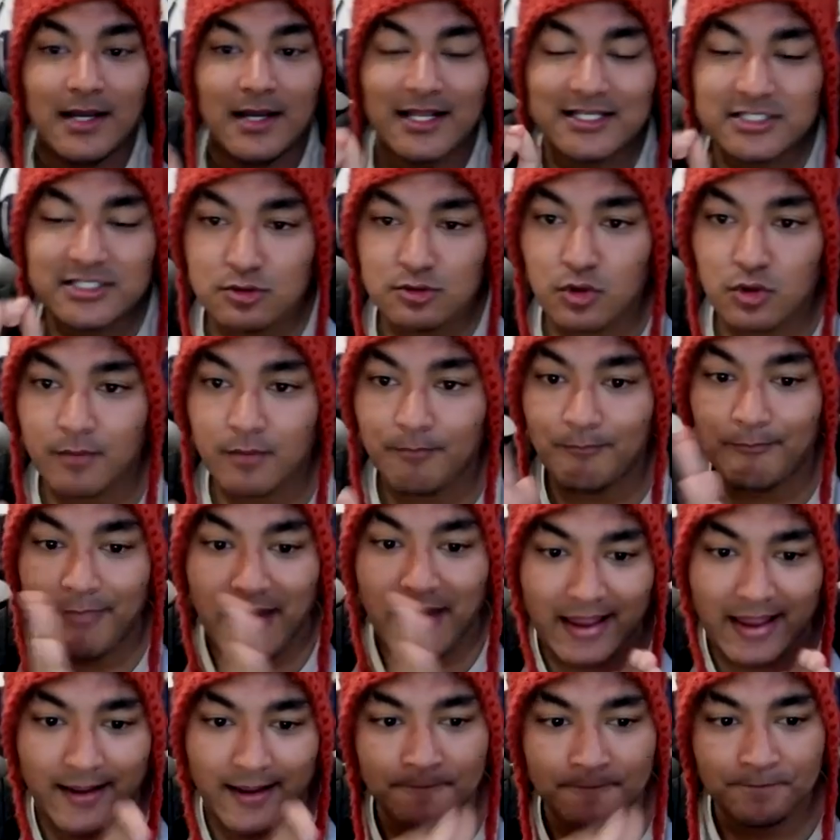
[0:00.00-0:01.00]
let's look
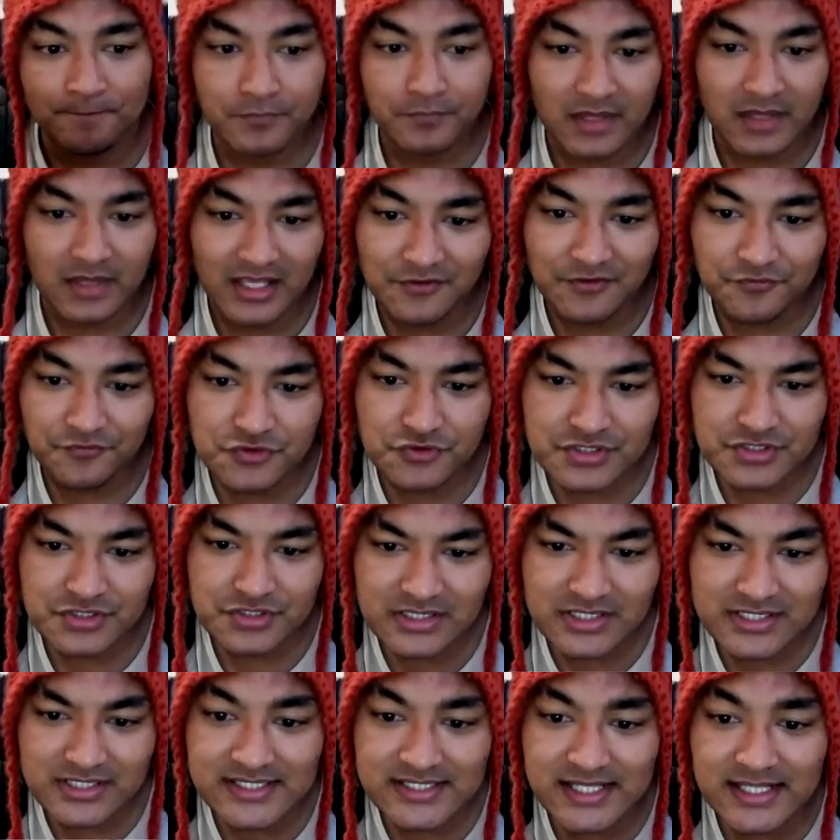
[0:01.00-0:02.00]
back. If you
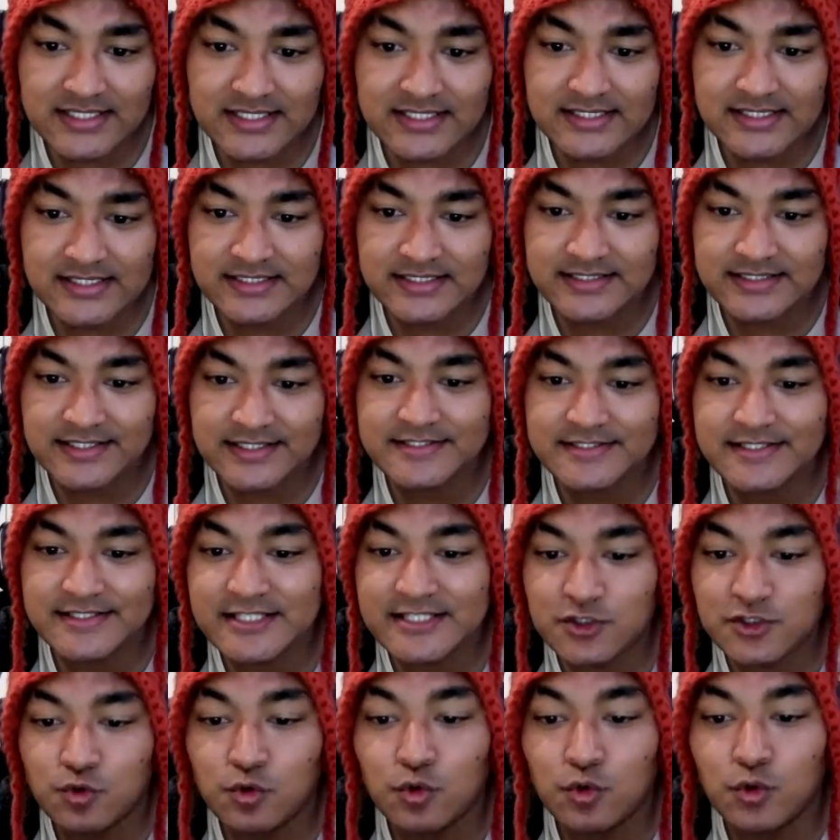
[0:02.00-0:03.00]
see this sentence, it says
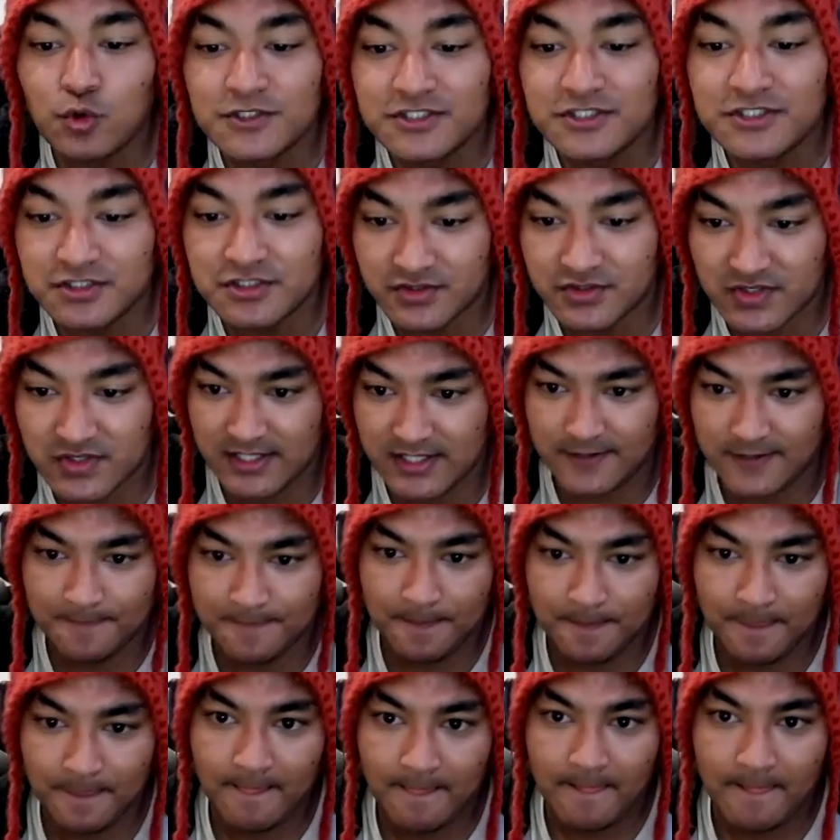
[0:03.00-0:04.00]
school children.
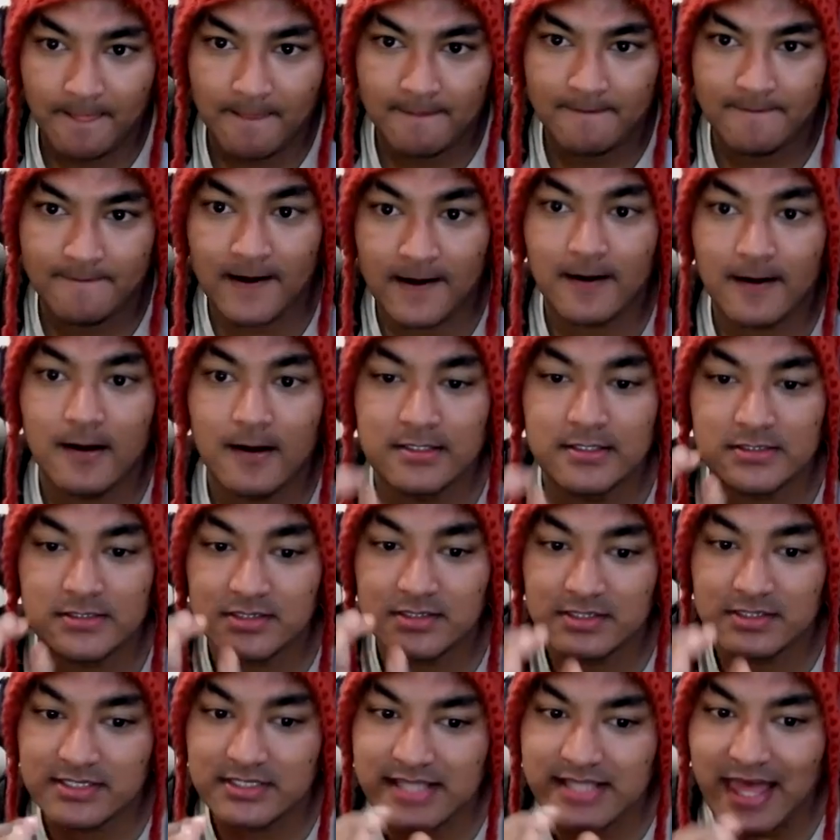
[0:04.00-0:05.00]

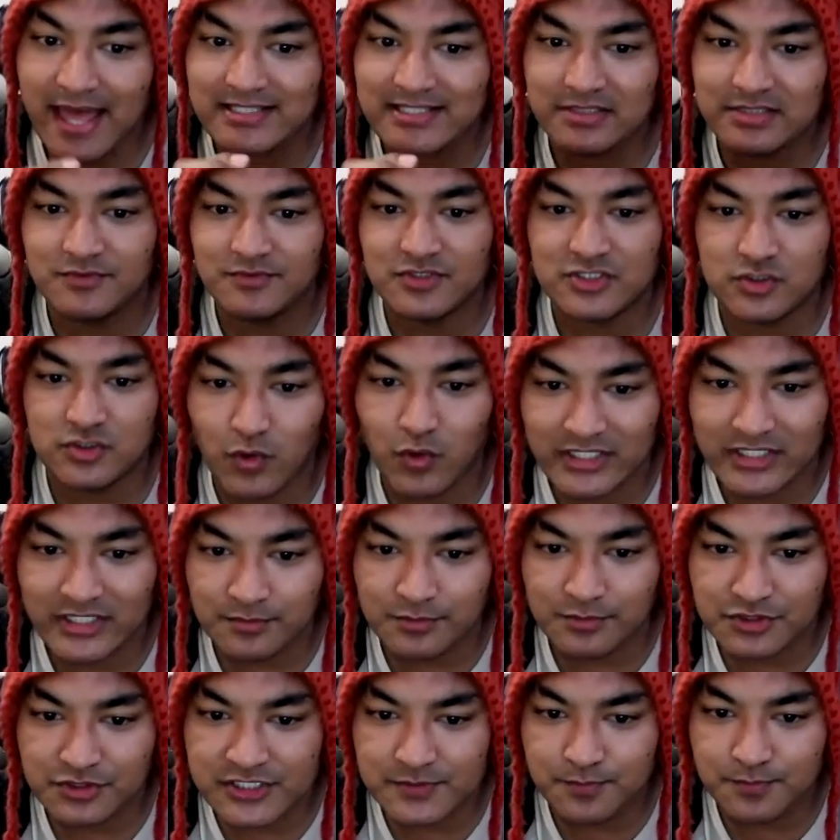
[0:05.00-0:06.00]
So this activity,
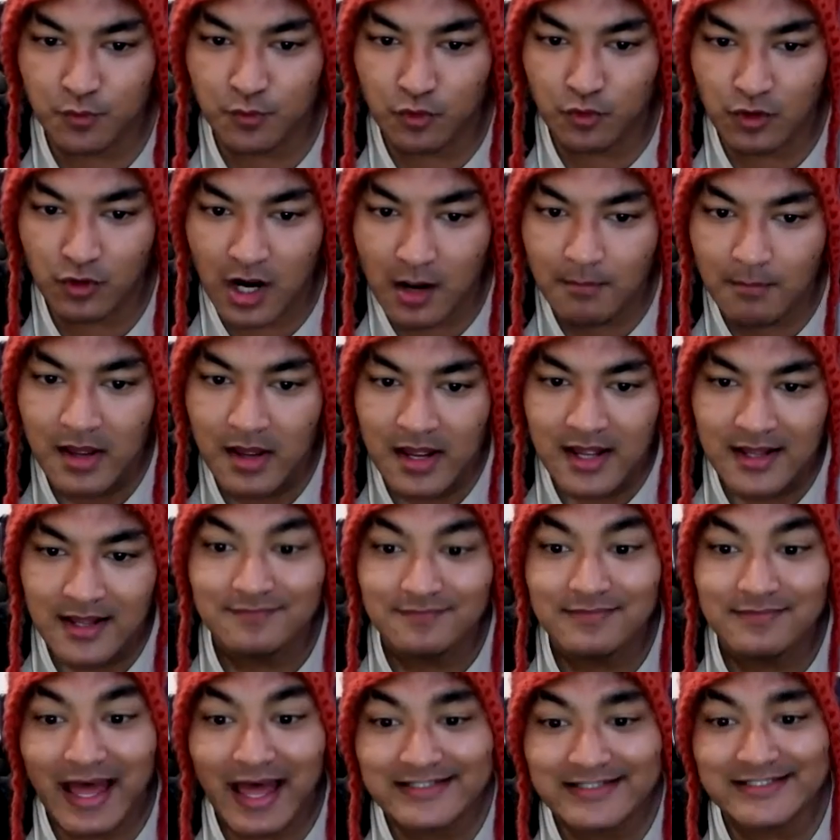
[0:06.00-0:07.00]
whatever this program,
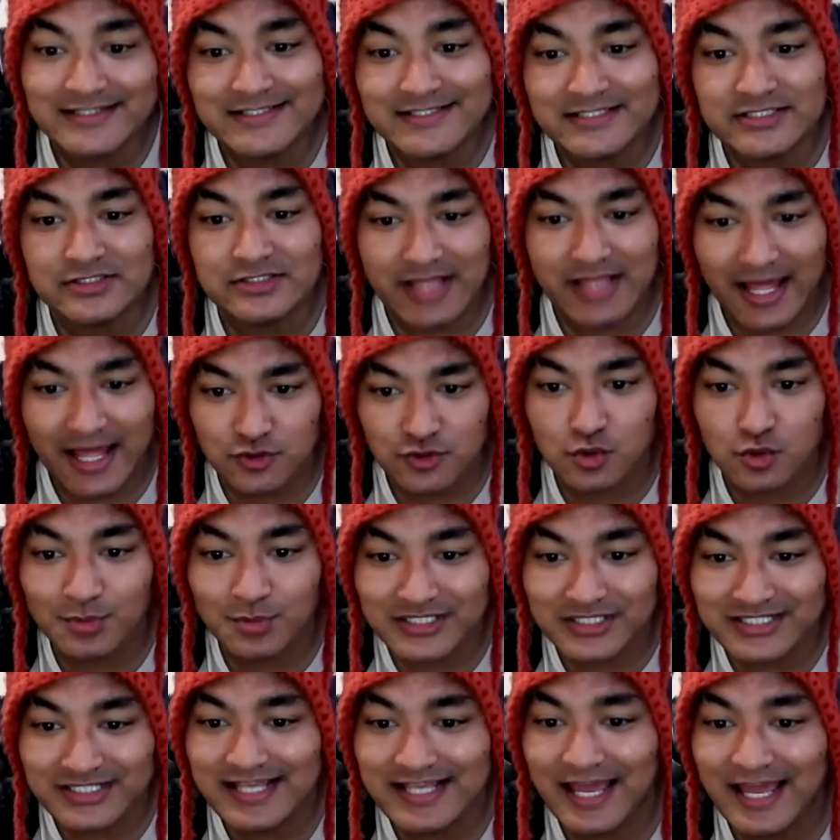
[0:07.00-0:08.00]
that should
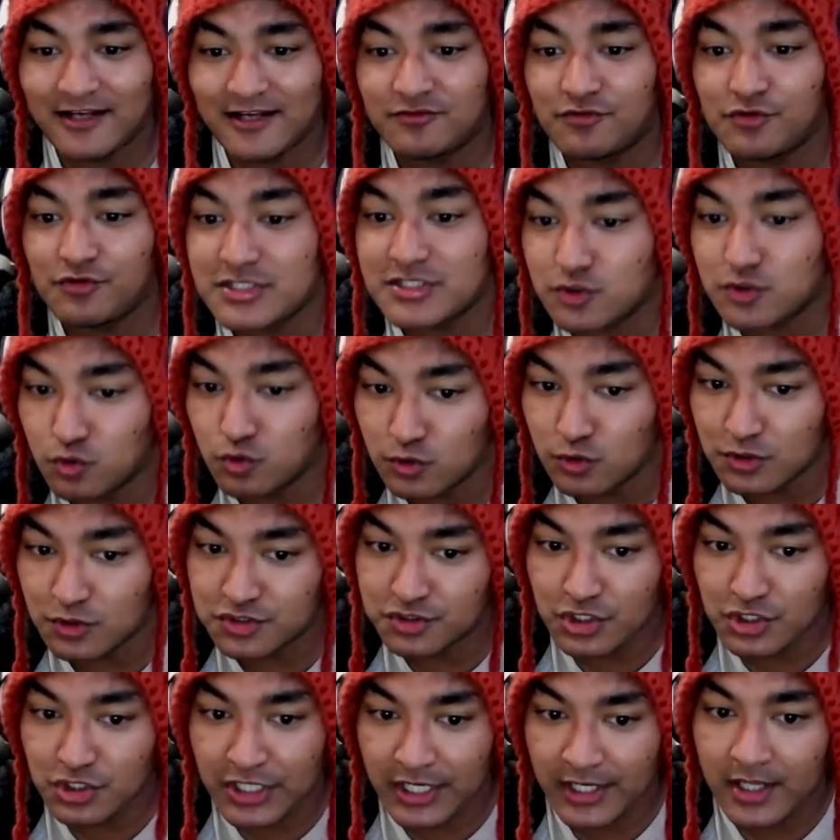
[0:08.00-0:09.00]
be designed for school
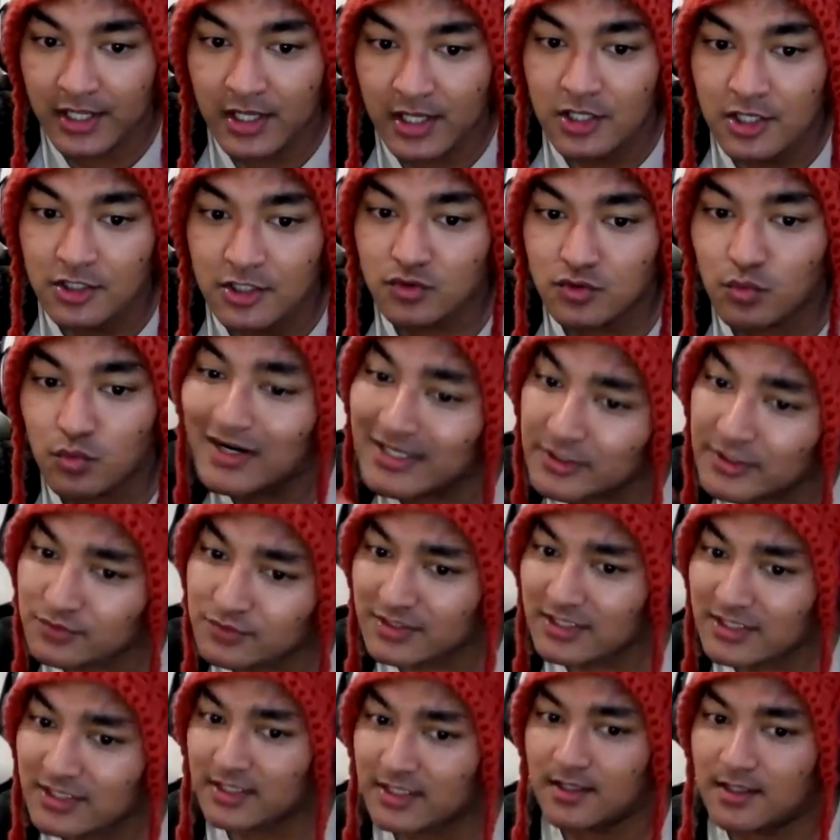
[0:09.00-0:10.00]
children. So what do
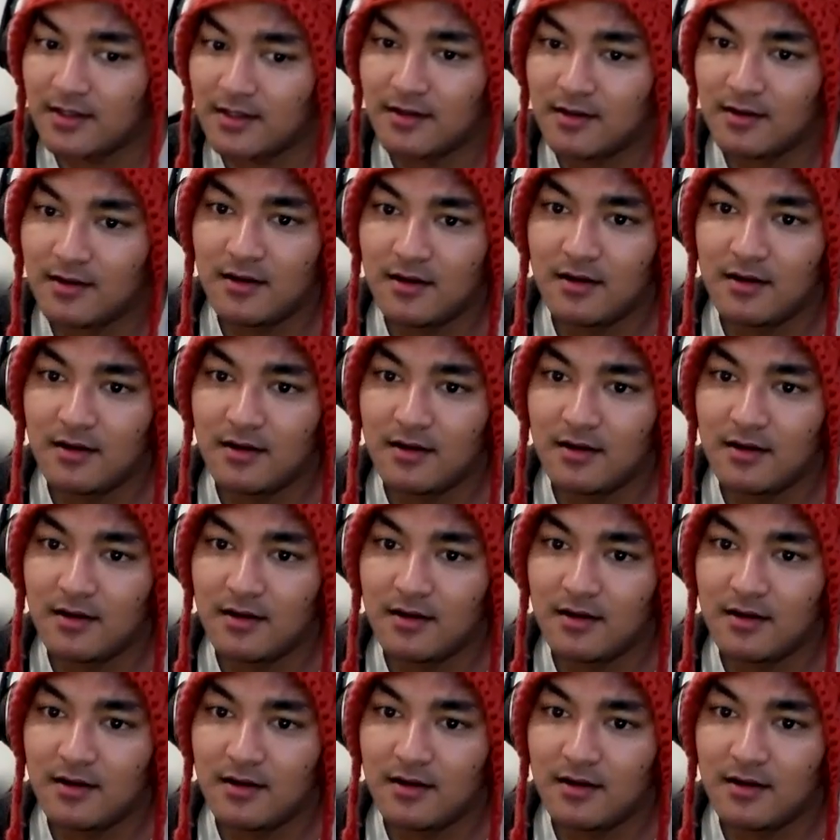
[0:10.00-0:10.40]
you think?